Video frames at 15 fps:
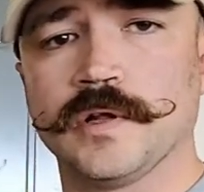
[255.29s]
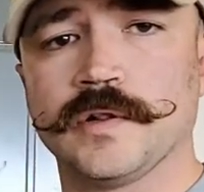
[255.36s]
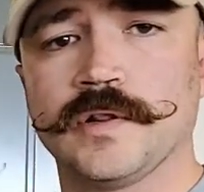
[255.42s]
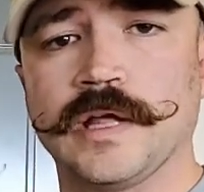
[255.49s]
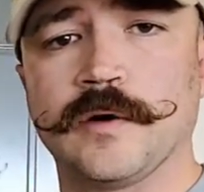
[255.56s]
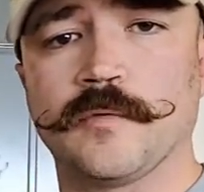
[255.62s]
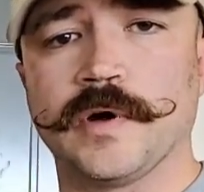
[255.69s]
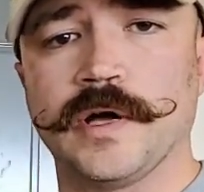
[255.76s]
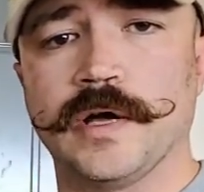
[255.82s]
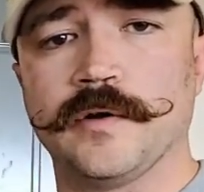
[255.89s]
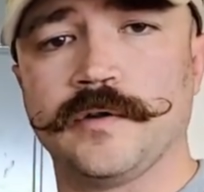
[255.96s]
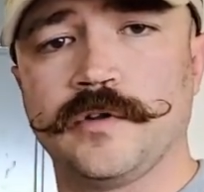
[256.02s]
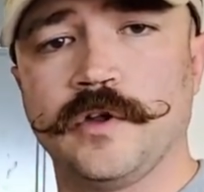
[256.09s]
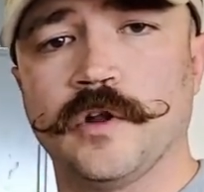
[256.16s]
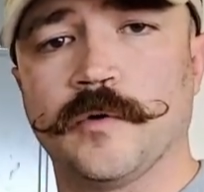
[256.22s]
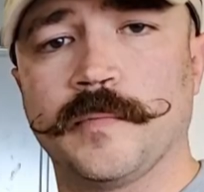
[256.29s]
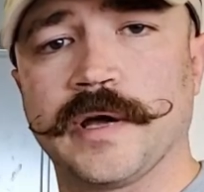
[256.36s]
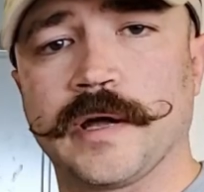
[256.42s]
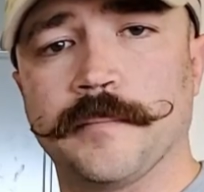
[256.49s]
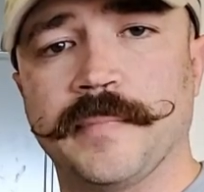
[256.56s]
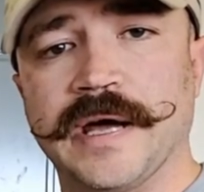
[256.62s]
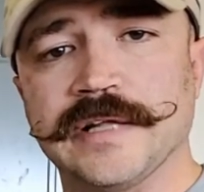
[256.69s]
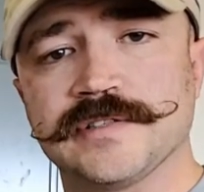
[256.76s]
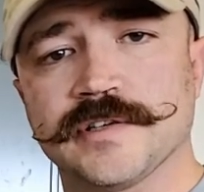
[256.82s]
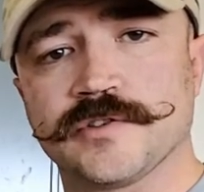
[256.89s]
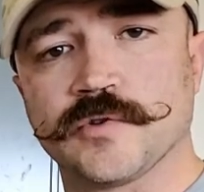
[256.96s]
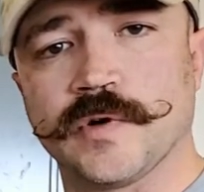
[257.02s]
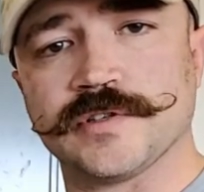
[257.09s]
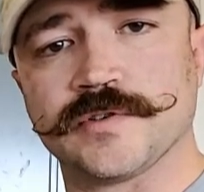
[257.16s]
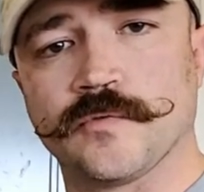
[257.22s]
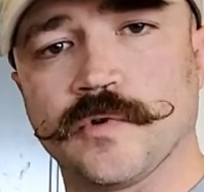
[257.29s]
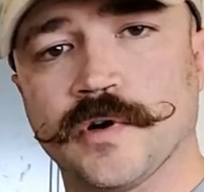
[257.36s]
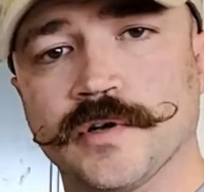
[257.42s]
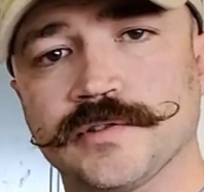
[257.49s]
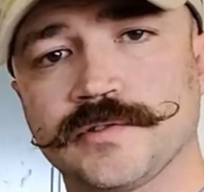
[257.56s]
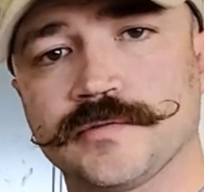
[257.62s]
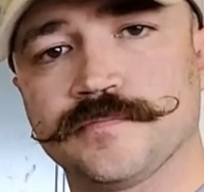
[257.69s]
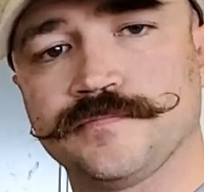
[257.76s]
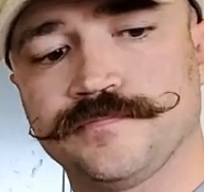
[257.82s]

That way you don't make a bad situation worse.